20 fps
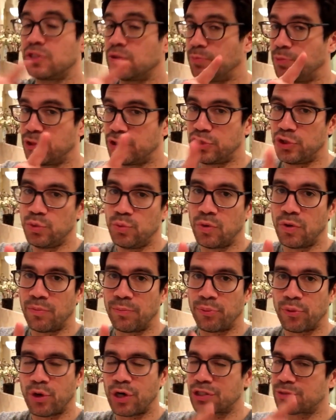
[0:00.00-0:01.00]
but you won't
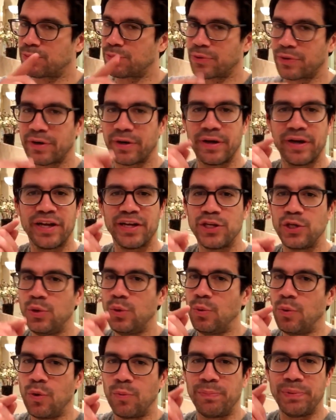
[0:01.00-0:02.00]
prosper. You
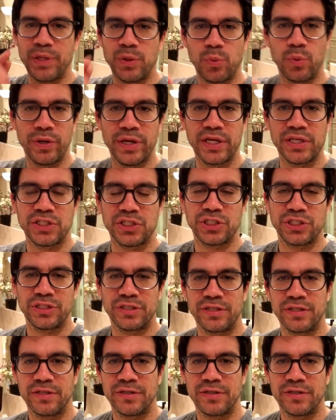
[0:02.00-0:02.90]
won't be rich.